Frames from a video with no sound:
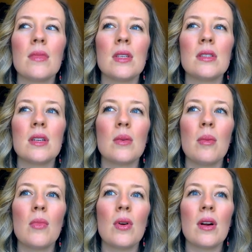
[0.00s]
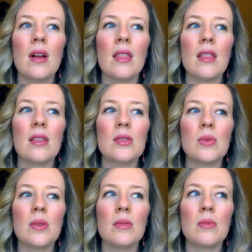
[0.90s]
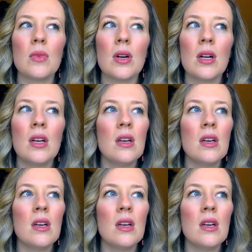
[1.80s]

Is there one more? I think there's one more.